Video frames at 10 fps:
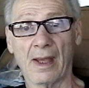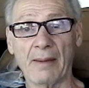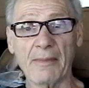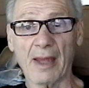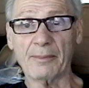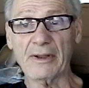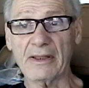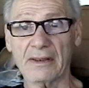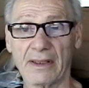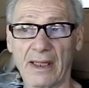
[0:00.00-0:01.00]
I'm not
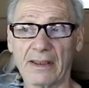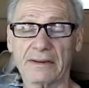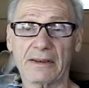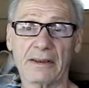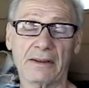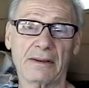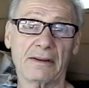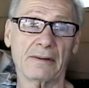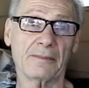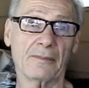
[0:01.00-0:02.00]
being nasty
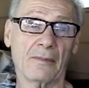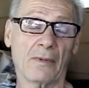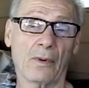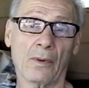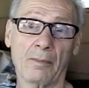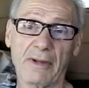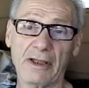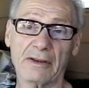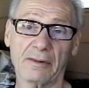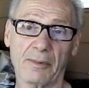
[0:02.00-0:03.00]
or
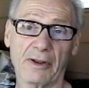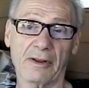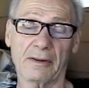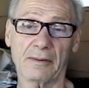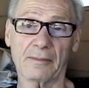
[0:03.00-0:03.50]
mean to be